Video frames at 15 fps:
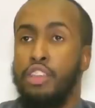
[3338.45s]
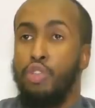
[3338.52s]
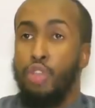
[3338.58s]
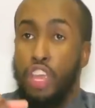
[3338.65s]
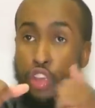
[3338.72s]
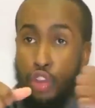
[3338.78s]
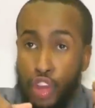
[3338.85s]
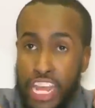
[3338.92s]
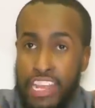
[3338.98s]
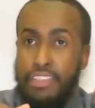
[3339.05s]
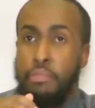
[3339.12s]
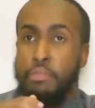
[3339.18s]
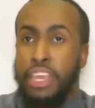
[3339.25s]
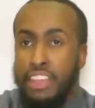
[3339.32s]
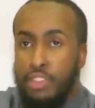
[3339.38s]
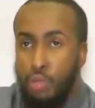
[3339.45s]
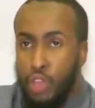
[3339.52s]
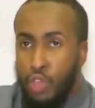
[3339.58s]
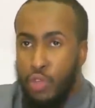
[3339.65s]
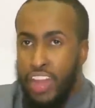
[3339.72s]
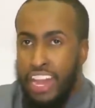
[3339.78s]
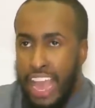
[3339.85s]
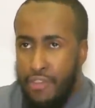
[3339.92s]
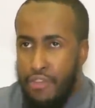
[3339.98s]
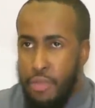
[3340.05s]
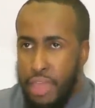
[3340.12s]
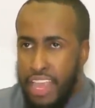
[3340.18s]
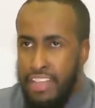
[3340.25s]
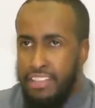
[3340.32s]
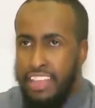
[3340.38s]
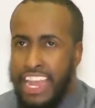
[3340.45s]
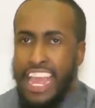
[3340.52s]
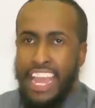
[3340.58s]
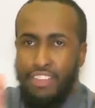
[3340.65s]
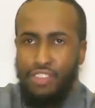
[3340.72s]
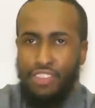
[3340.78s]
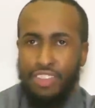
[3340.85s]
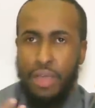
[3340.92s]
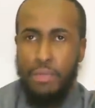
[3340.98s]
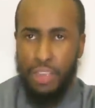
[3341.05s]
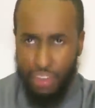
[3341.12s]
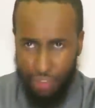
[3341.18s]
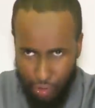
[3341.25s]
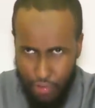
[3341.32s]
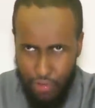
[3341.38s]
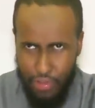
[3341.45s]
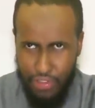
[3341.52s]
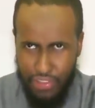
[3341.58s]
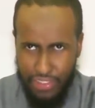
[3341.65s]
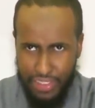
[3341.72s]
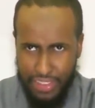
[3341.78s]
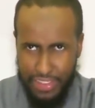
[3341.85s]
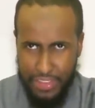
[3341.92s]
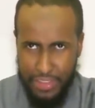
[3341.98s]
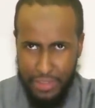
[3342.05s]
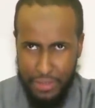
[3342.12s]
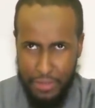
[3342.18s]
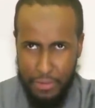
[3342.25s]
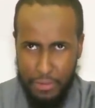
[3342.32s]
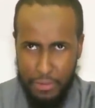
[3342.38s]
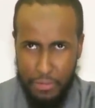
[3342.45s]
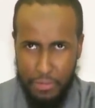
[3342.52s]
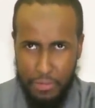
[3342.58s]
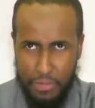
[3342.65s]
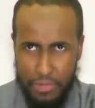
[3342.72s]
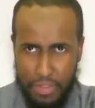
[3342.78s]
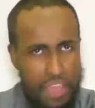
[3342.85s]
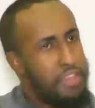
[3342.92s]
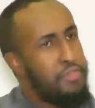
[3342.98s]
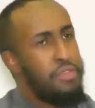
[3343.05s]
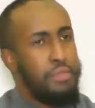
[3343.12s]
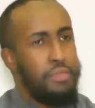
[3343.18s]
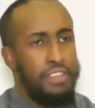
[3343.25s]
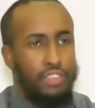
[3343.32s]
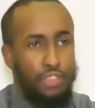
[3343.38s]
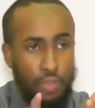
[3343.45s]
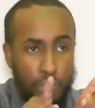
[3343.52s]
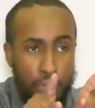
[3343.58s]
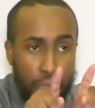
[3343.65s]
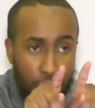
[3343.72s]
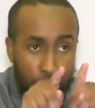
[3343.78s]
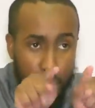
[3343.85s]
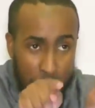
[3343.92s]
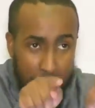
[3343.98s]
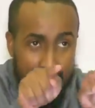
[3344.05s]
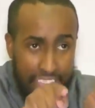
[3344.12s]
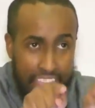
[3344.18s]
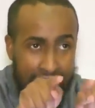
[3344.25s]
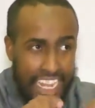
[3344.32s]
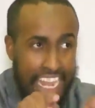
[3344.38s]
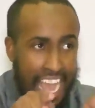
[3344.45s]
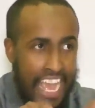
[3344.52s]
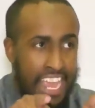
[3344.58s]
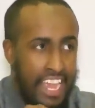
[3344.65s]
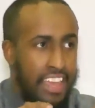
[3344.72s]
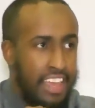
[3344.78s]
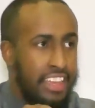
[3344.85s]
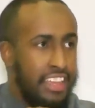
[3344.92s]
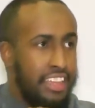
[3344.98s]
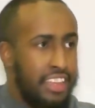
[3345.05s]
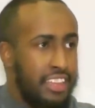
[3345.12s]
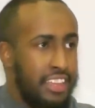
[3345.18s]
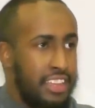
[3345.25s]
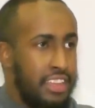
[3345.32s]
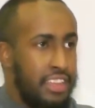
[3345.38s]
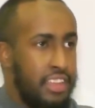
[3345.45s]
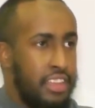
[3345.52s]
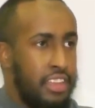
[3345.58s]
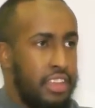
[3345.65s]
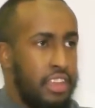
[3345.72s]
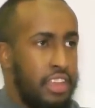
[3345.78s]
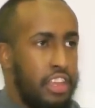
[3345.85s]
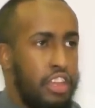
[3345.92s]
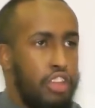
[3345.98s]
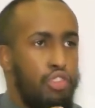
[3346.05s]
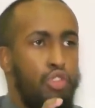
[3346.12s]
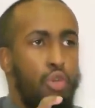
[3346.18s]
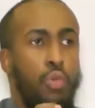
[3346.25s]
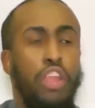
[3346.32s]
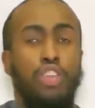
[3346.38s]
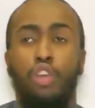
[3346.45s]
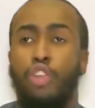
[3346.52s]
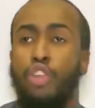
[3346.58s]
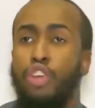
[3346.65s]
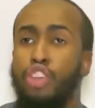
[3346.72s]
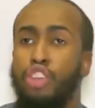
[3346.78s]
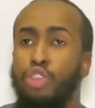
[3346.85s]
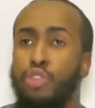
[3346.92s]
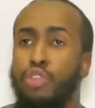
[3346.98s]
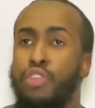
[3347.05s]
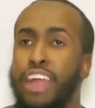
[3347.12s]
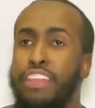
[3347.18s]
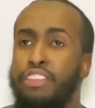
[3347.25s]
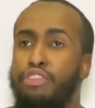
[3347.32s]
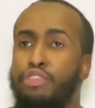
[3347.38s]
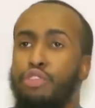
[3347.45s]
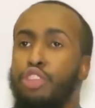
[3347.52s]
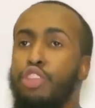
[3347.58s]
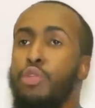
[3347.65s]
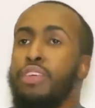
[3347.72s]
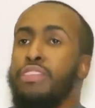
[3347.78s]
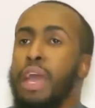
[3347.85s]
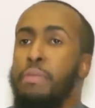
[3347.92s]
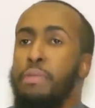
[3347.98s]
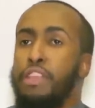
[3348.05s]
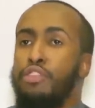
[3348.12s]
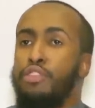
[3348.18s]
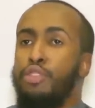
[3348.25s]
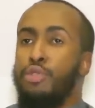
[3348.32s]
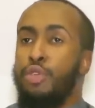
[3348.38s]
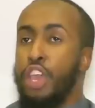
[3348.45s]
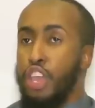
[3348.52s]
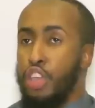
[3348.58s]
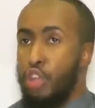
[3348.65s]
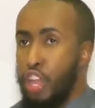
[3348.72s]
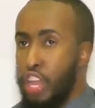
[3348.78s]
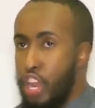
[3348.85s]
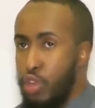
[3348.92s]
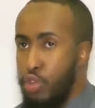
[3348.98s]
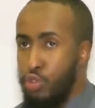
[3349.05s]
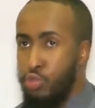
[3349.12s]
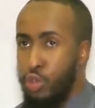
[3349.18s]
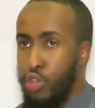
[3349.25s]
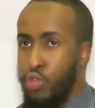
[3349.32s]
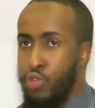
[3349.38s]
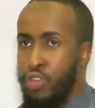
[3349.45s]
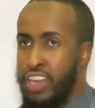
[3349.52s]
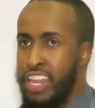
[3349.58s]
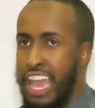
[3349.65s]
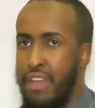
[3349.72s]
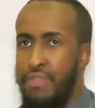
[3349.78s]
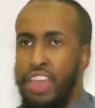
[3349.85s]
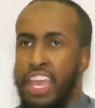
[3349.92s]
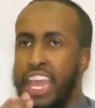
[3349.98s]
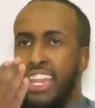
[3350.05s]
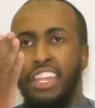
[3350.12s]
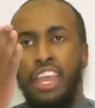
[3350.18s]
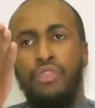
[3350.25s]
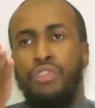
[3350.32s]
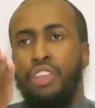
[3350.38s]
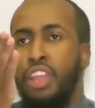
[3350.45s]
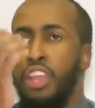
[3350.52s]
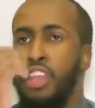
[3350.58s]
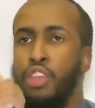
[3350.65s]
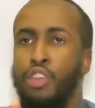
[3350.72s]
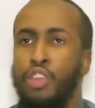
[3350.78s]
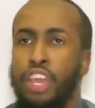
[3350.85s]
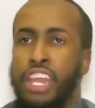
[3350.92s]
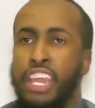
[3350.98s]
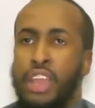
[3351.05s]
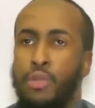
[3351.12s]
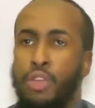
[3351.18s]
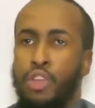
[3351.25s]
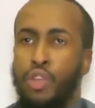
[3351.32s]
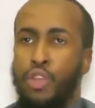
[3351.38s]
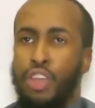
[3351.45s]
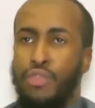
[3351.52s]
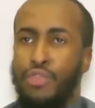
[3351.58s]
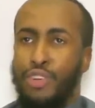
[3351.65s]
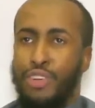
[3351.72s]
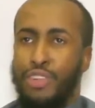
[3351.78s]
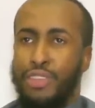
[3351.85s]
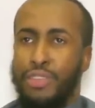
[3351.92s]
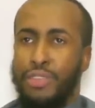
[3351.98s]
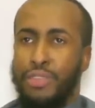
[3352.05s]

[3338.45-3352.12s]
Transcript: To increase means what you already have remains and extra is coming. True or false? That's what it means. So both meanings are in the ayah. So when you're not showing gratitude, you know what's happening to you. You're going to lose what you already have and definitely you're not going to get what you're looking for.